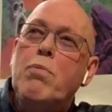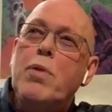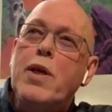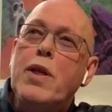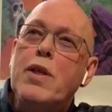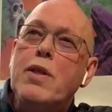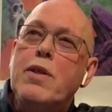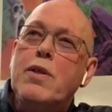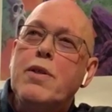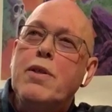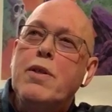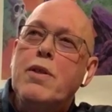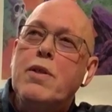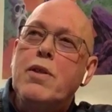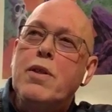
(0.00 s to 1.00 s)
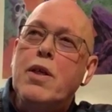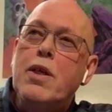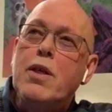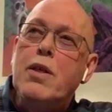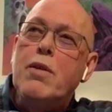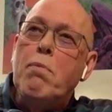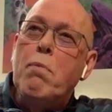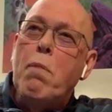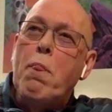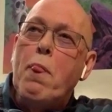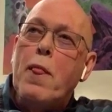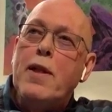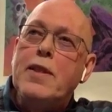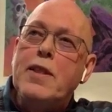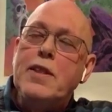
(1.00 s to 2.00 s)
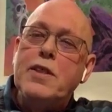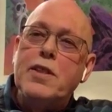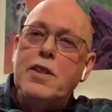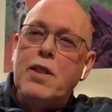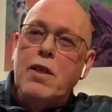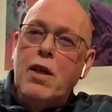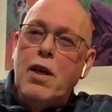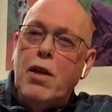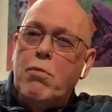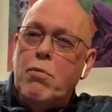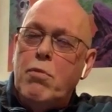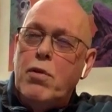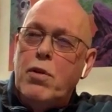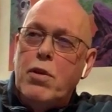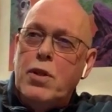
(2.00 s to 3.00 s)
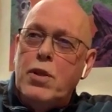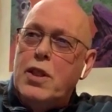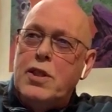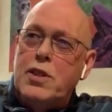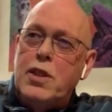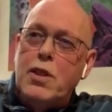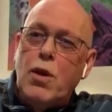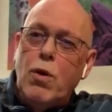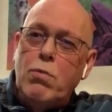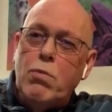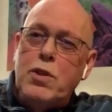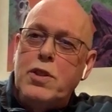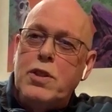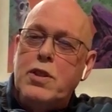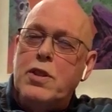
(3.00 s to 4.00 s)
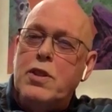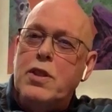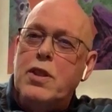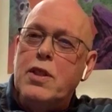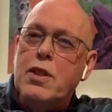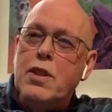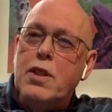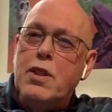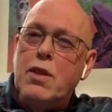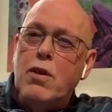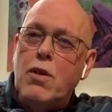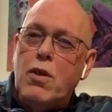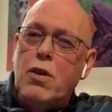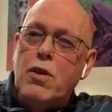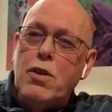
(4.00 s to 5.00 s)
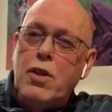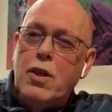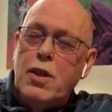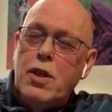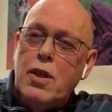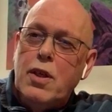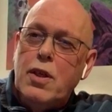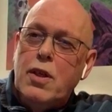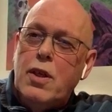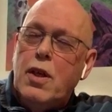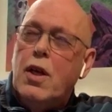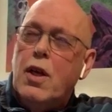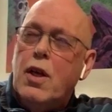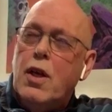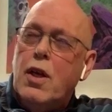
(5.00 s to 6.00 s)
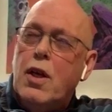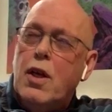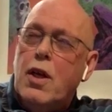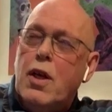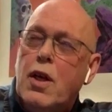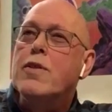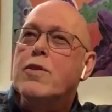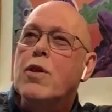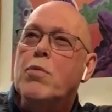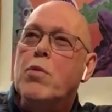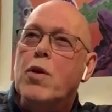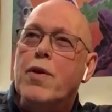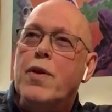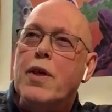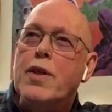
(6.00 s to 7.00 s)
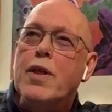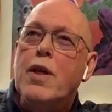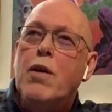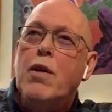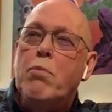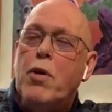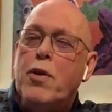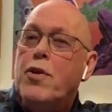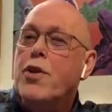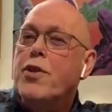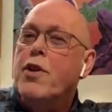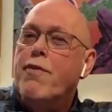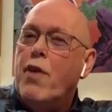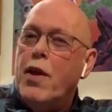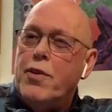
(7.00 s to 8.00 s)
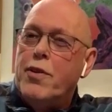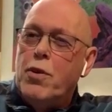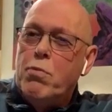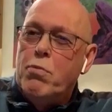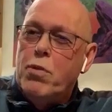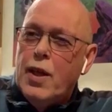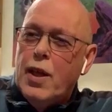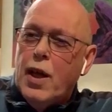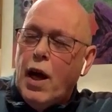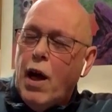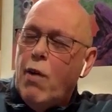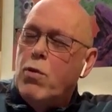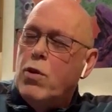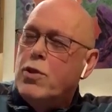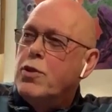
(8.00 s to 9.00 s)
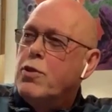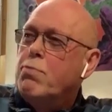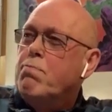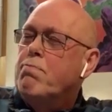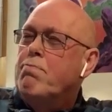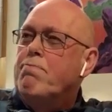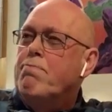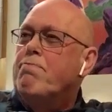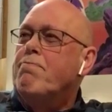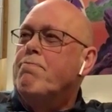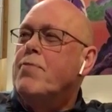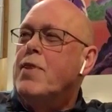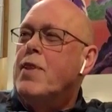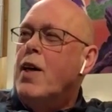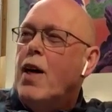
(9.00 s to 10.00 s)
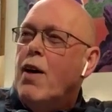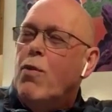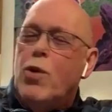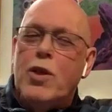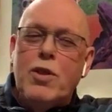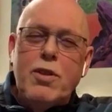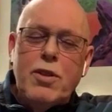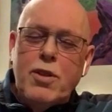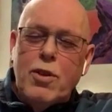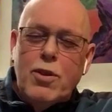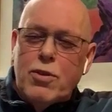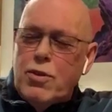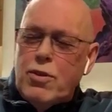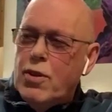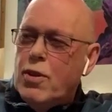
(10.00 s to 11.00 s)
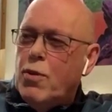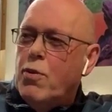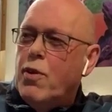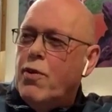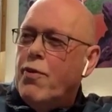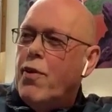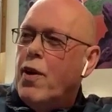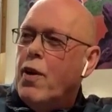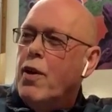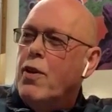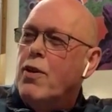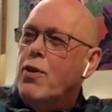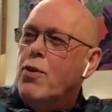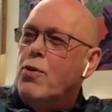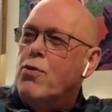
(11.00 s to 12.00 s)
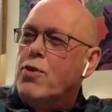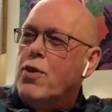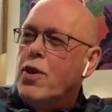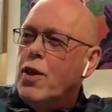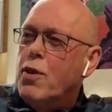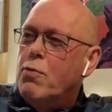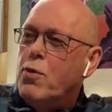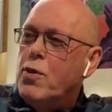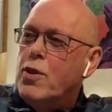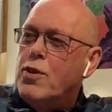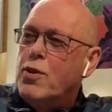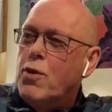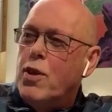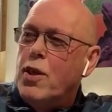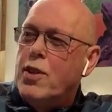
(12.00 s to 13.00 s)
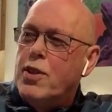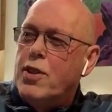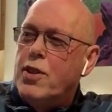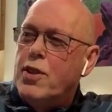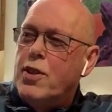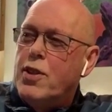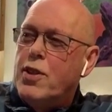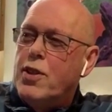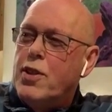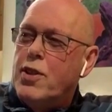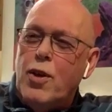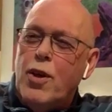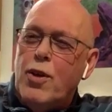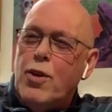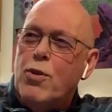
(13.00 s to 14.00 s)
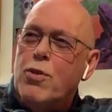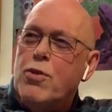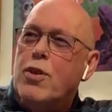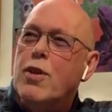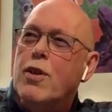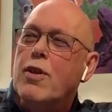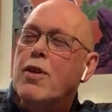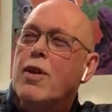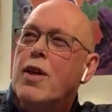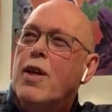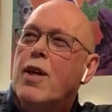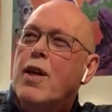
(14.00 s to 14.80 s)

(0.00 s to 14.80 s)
print the D C and D C comics in uh, color and uh, some other. But not the Phantom. I was, I don't know if I can use the right word, so I tried to use a,